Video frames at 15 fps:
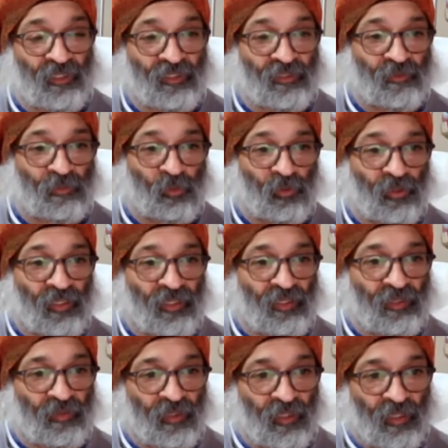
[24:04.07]
smoothly,
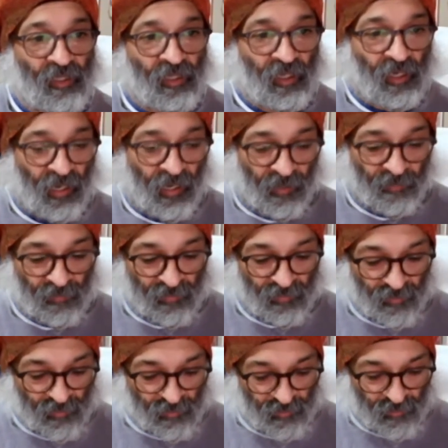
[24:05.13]
I will
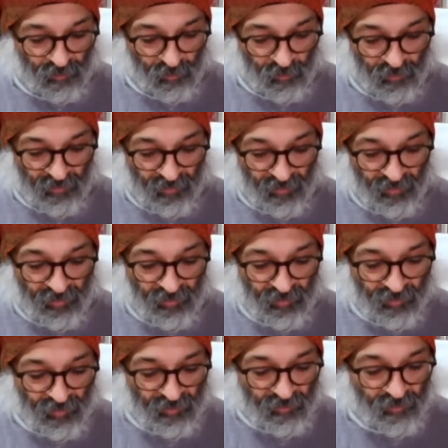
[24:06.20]
go
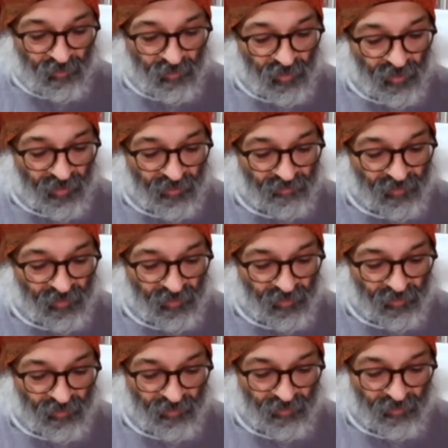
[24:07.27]
ahead and go live
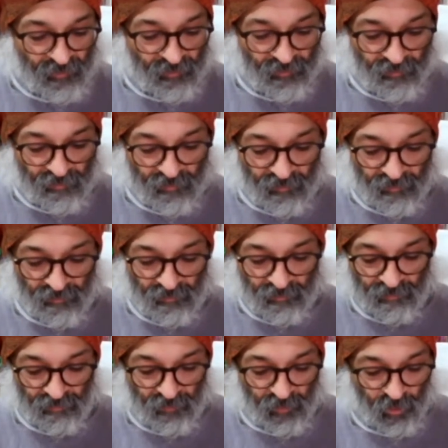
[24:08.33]
again and
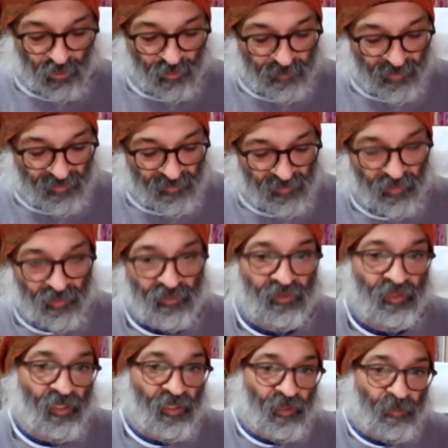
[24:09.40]
show you my results.
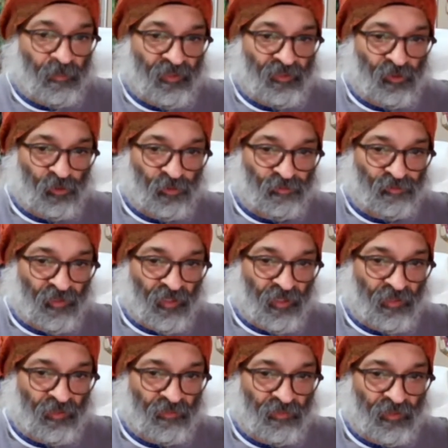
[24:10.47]
But so
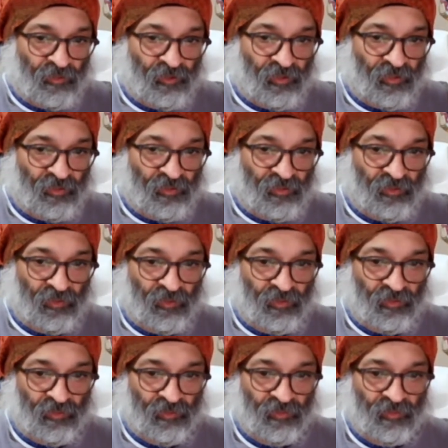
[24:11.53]
far, as you can see,
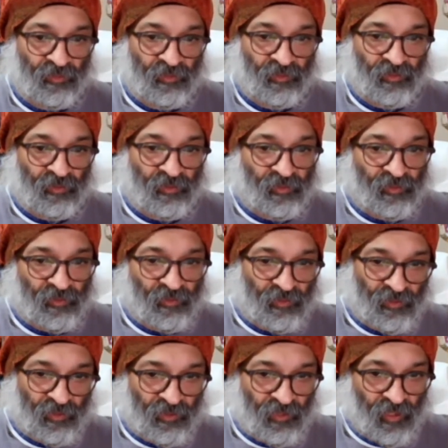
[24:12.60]

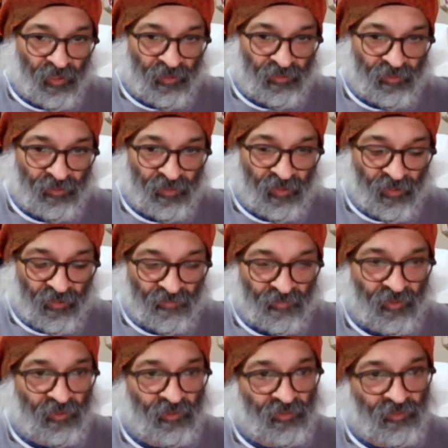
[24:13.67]
the yarn is still
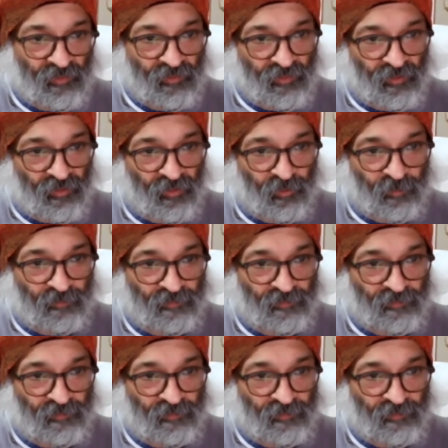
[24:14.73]
lovely. So,